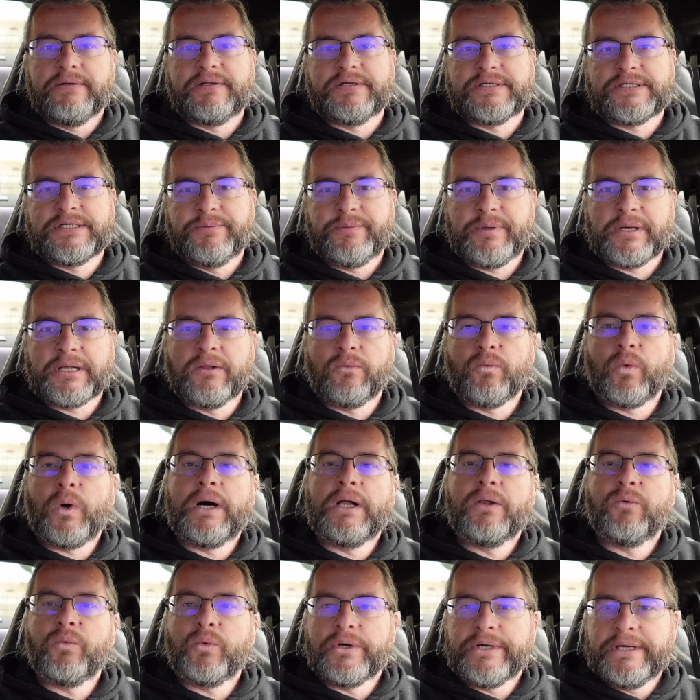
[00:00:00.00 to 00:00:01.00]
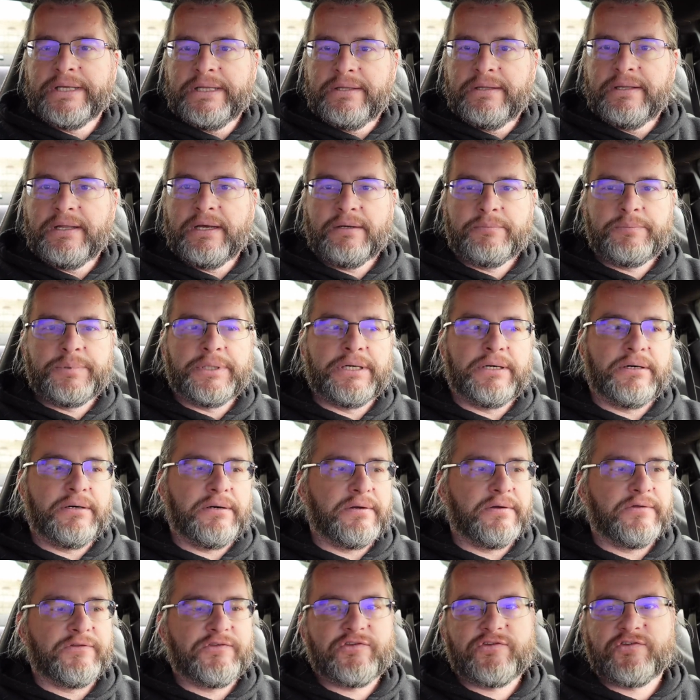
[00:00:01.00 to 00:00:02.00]
the typical while we're in there
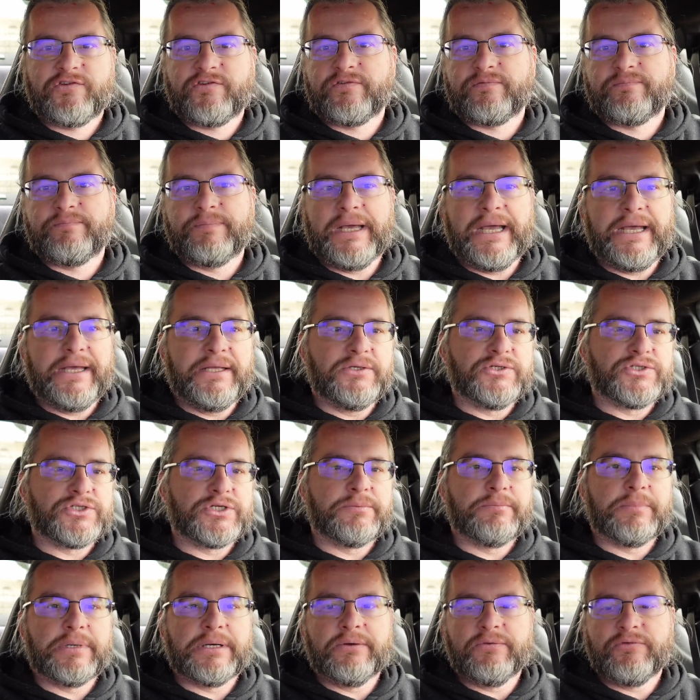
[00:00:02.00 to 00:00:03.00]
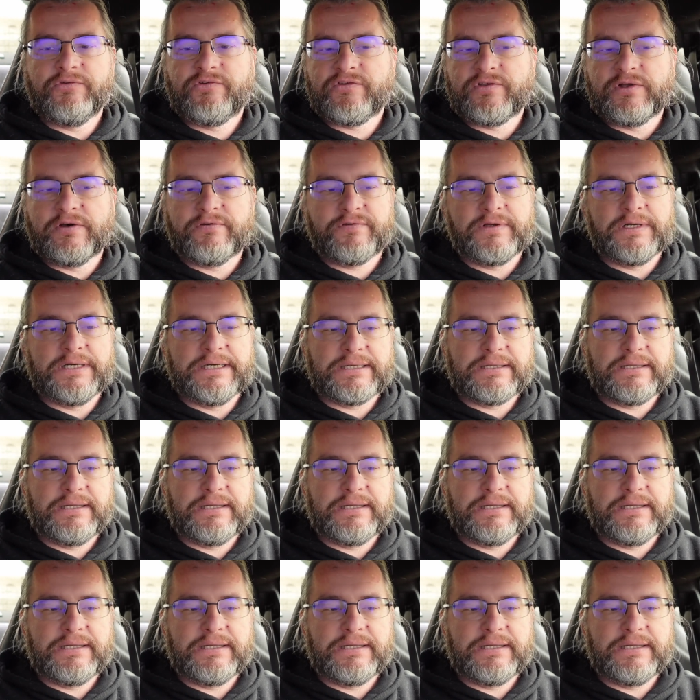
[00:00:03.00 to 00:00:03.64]
parts, engine mounts, stuff like